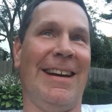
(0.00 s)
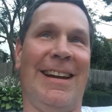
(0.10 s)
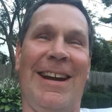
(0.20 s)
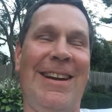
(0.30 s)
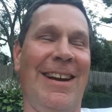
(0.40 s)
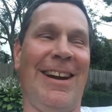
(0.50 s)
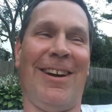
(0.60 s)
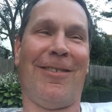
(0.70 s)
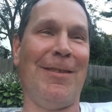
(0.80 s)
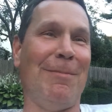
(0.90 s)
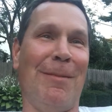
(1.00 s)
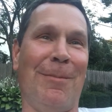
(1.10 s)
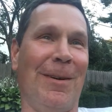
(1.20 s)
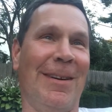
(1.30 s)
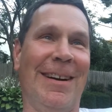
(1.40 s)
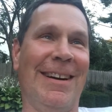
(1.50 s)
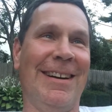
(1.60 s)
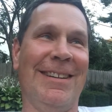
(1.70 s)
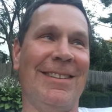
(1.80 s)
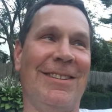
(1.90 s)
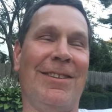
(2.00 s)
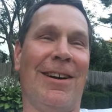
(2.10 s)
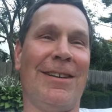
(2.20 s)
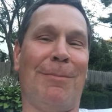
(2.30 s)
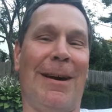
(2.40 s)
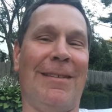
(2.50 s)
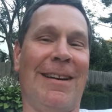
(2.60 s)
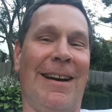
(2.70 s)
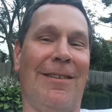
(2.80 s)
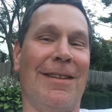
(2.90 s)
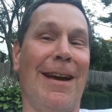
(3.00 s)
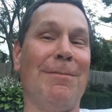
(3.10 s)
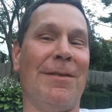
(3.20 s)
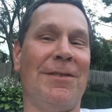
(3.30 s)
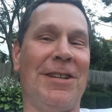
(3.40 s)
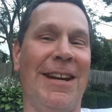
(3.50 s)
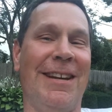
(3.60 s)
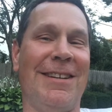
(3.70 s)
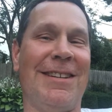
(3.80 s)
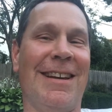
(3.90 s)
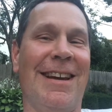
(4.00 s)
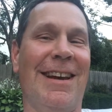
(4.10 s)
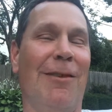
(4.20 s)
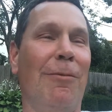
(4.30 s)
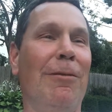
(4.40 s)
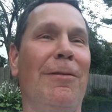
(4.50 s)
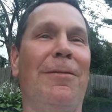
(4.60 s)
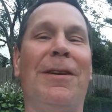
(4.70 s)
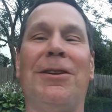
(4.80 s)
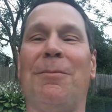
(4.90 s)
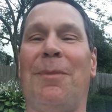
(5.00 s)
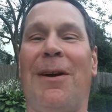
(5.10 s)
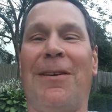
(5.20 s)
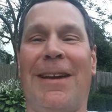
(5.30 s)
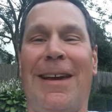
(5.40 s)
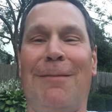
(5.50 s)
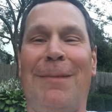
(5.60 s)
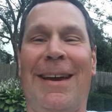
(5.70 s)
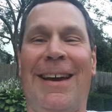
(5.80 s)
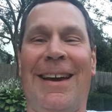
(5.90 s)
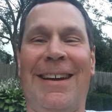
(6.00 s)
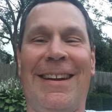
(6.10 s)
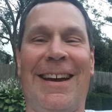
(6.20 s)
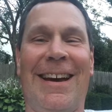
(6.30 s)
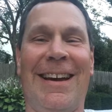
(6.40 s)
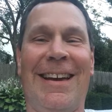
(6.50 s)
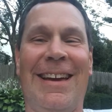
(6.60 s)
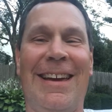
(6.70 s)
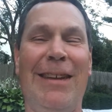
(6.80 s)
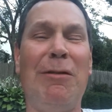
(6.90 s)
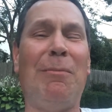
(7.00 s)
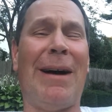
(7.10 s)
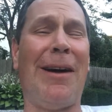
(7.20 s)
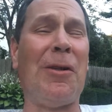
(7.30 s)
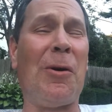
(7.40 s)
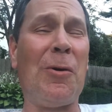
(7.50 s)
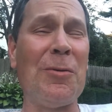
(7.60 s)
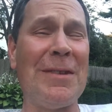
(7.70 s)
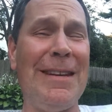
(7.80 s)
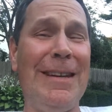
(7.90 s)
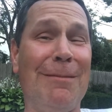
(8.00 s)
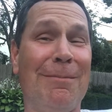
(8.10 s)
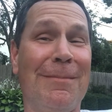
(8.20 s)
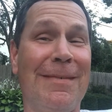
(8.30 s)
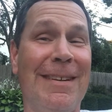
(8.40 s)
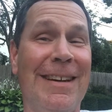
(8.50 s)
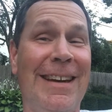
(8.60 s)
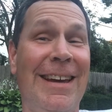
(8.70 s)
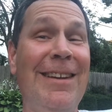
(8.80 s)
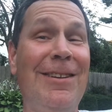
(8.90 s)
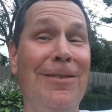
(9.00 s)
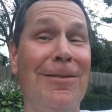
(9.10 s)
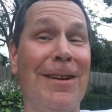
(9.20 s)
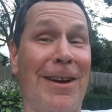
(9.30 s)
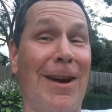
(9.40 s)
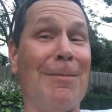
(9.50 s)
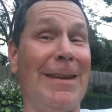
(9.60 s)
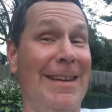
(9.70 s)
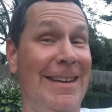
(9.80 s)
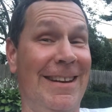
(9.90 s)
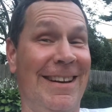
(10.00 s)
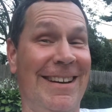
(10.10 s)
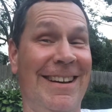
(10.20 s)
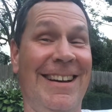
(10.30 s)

And I remember, talked about how times have changed. We would finish a ball game, and he would pile the whole team into the Karmann Ghia.